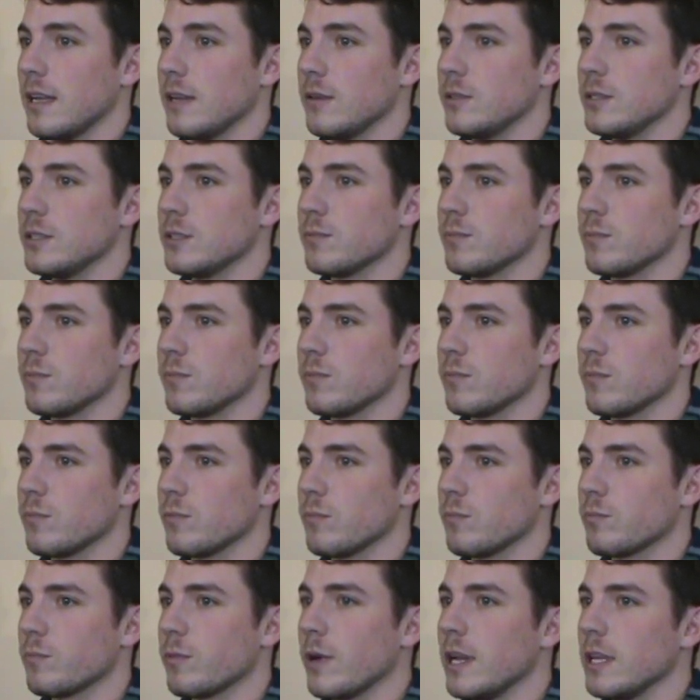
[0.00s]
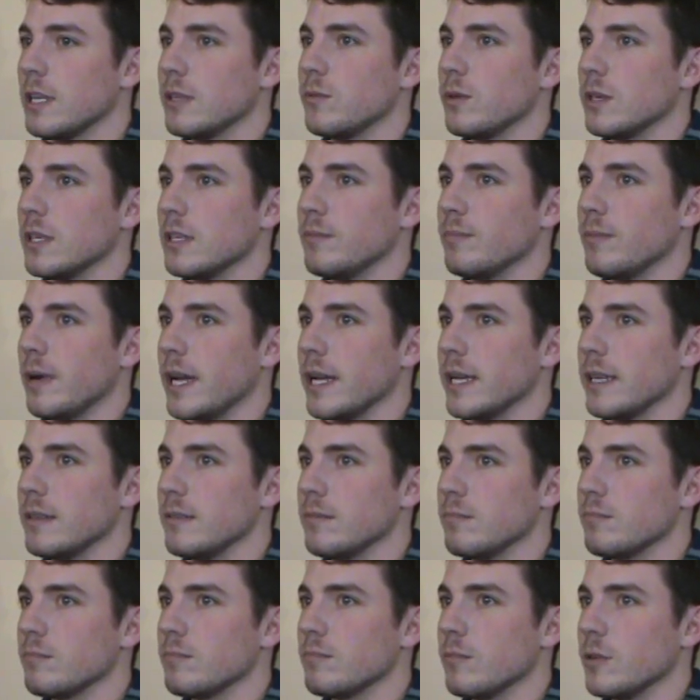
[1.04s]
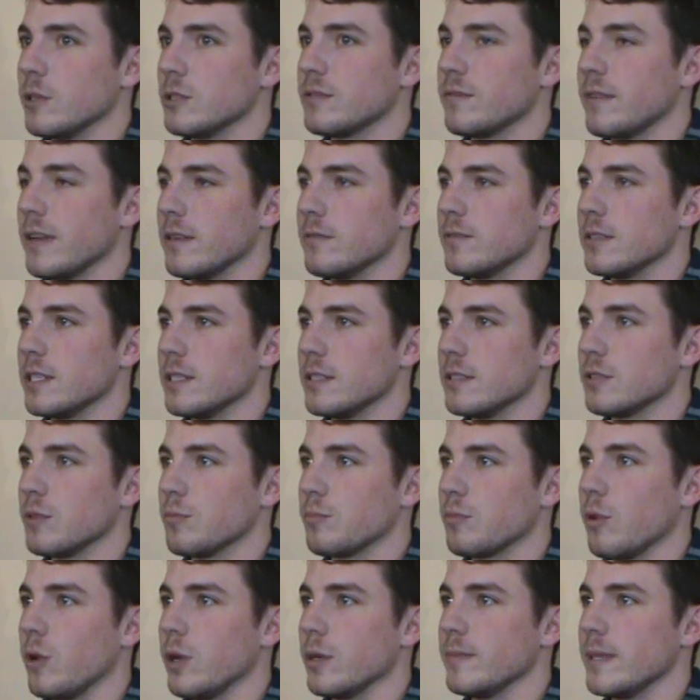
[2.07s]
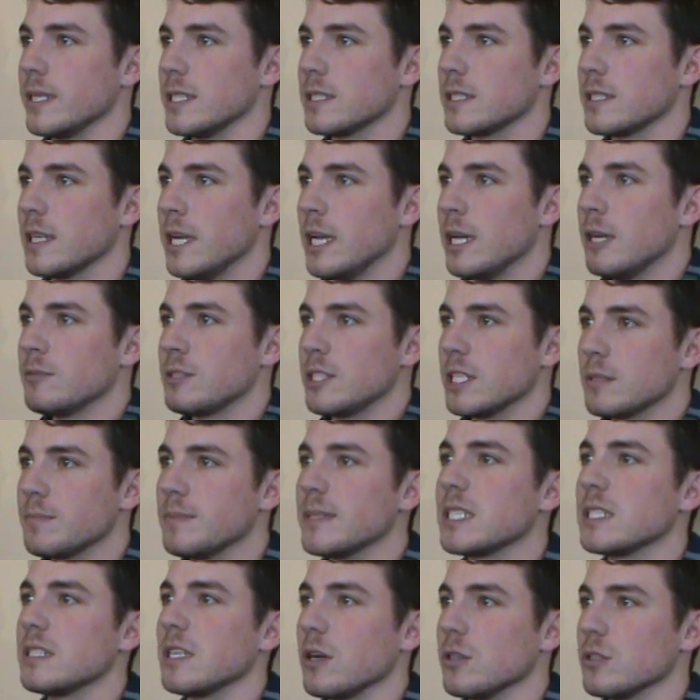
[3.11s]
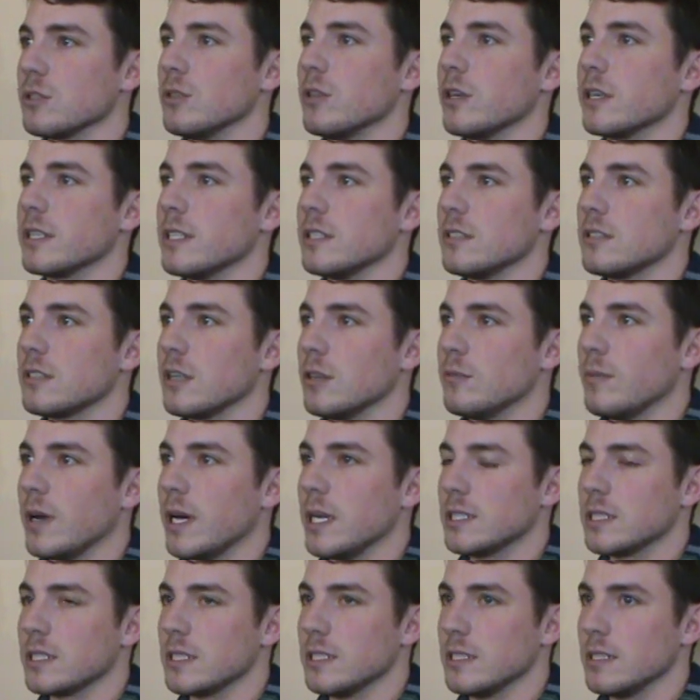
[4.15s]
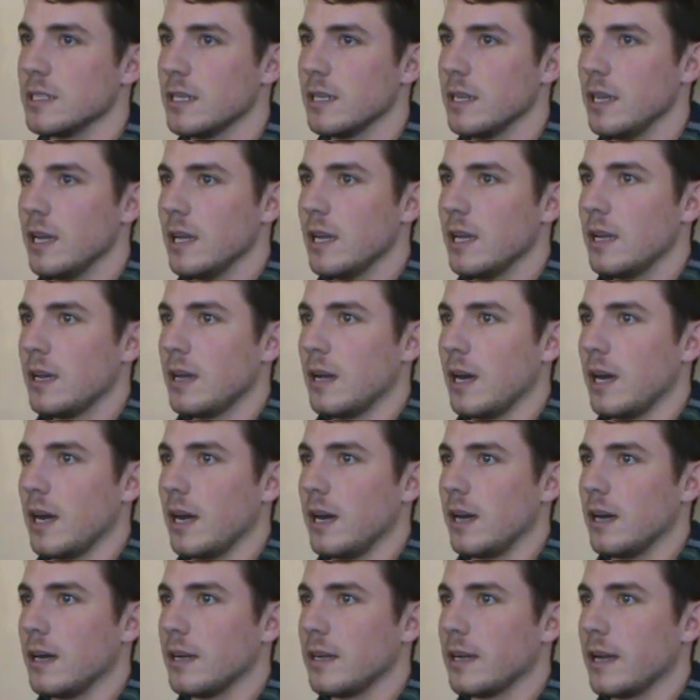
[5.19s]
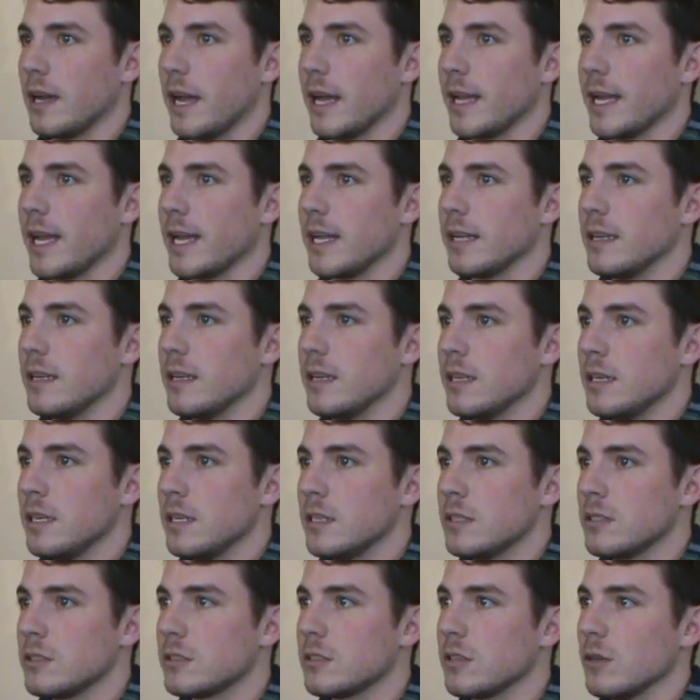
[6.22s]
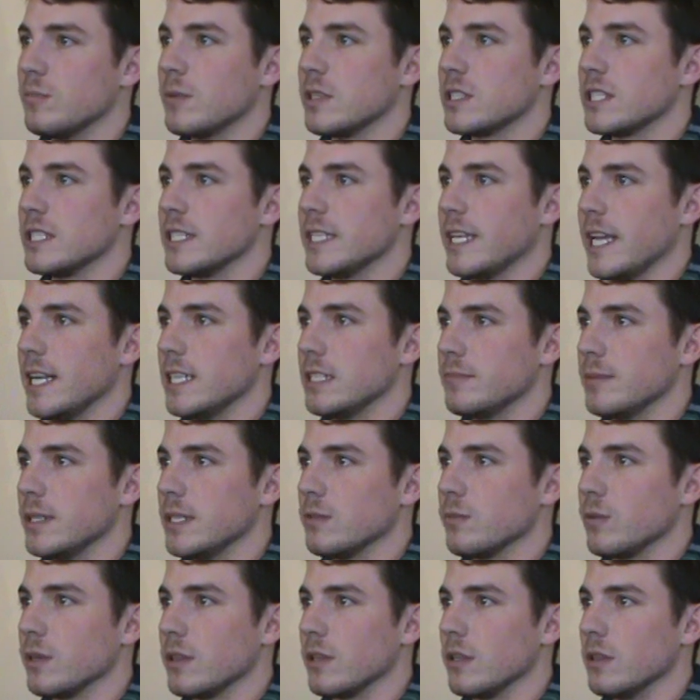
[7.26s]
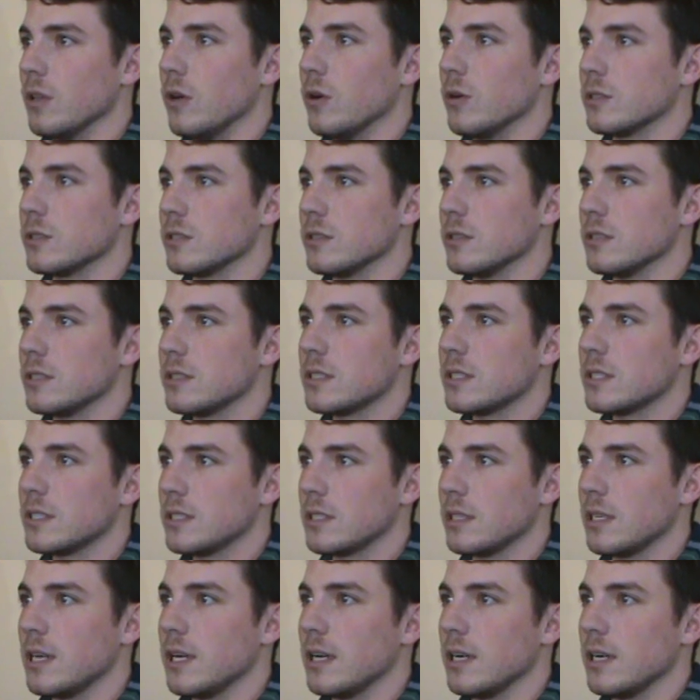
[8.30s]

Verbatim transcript: it was probably one of my most favorite deployments, just because I was learning so much and uh, I had so much engagement with the locals.